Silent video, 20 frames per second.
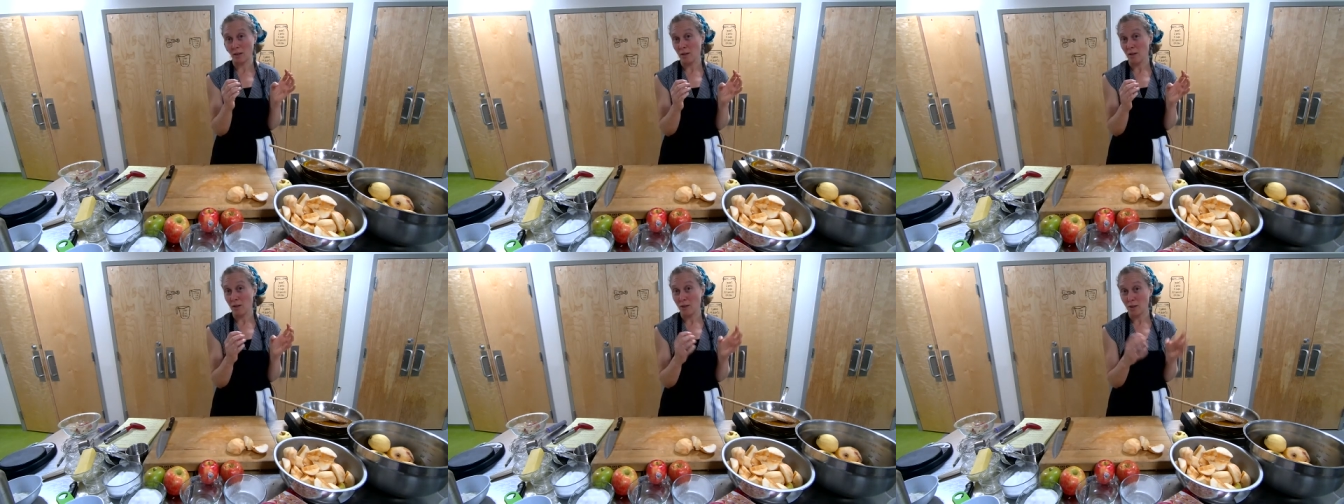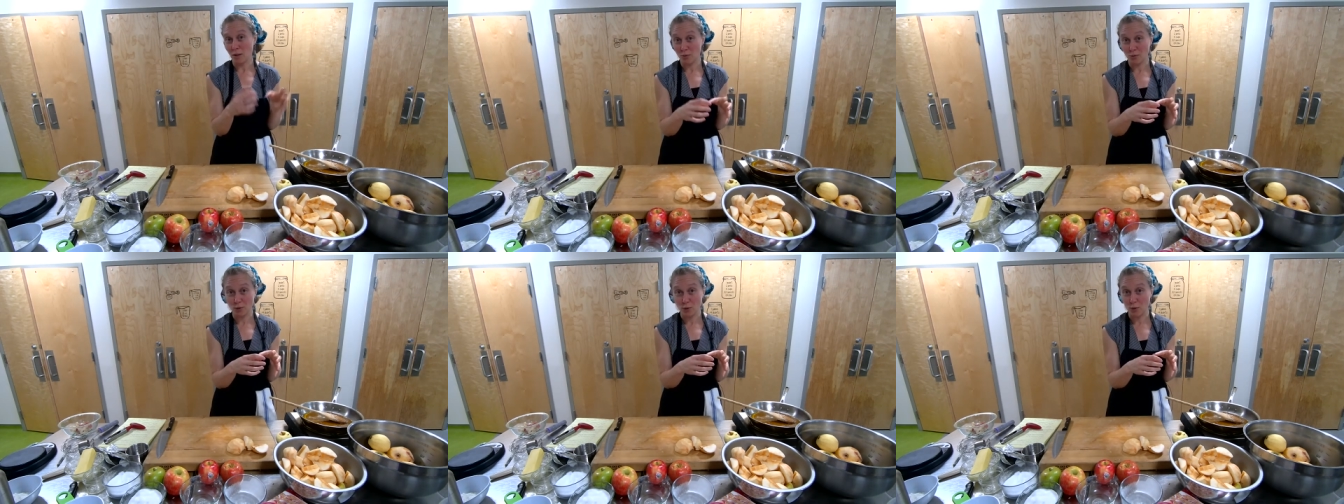the
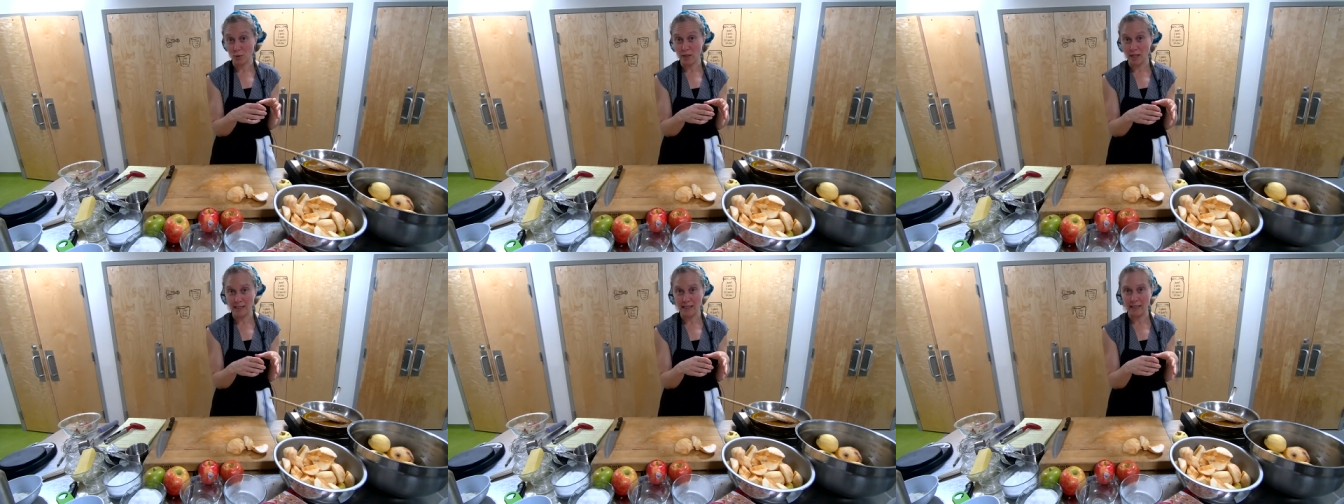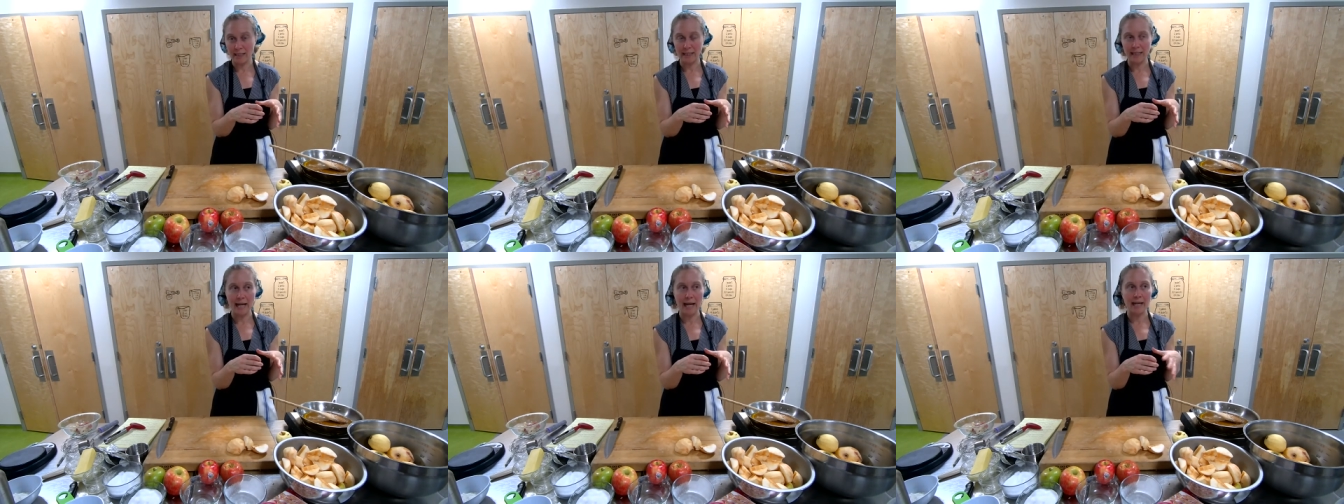fruit doesn't
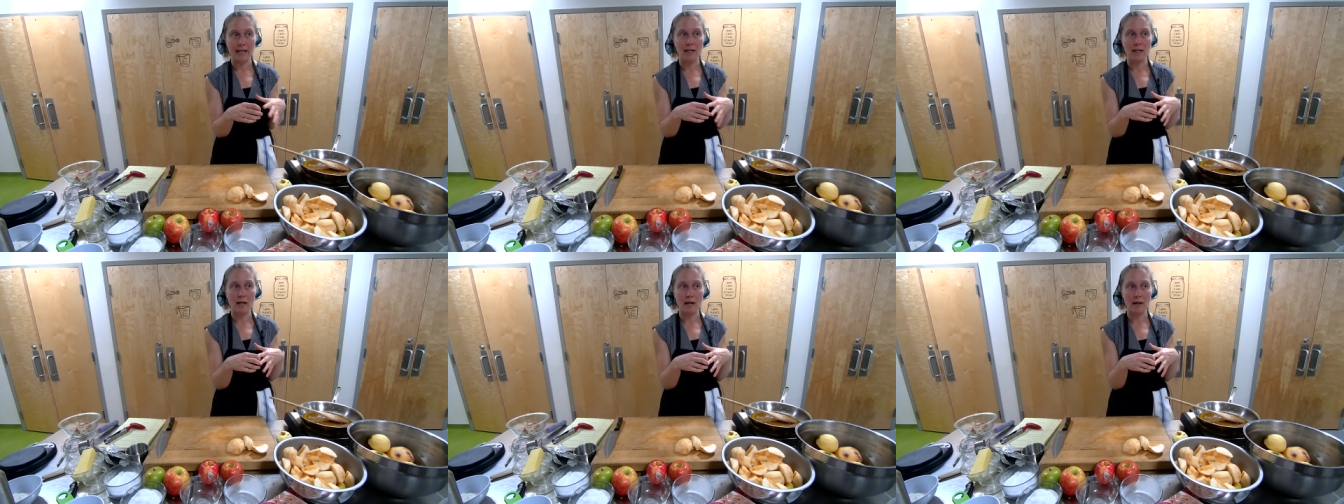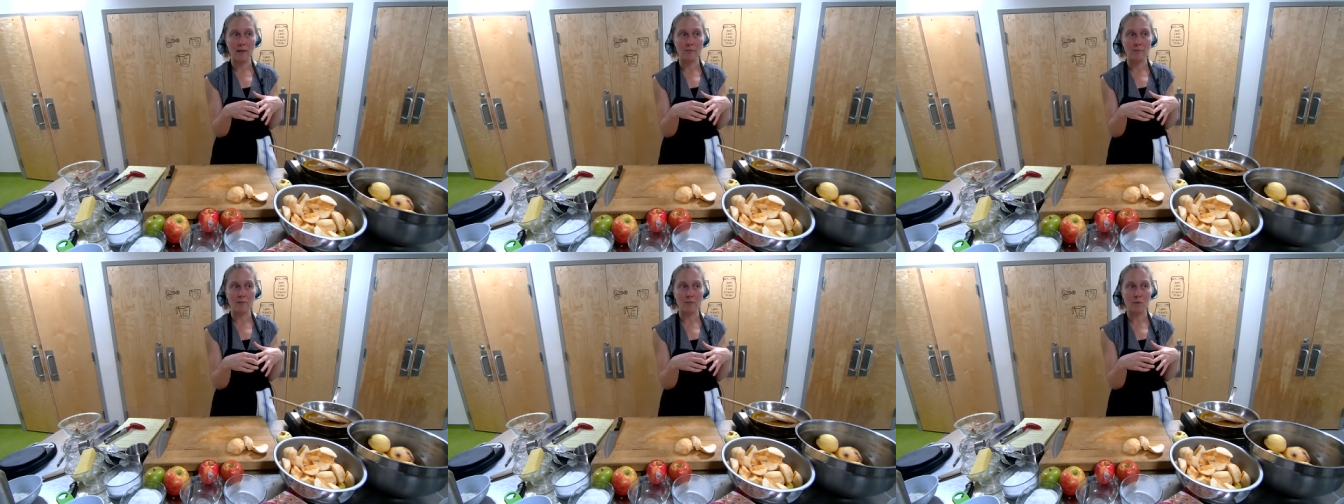get
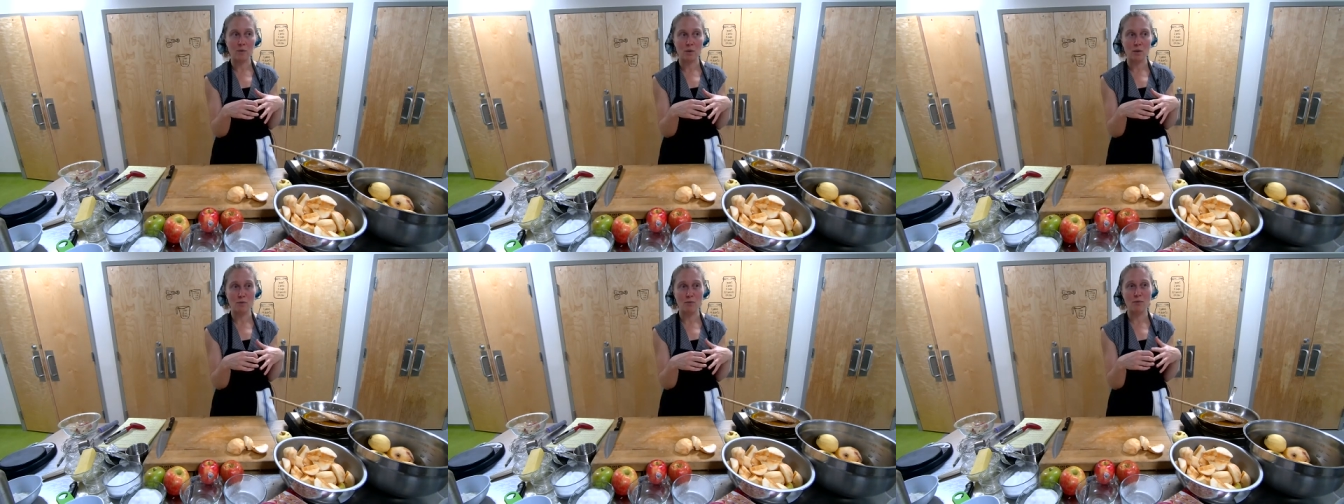sort of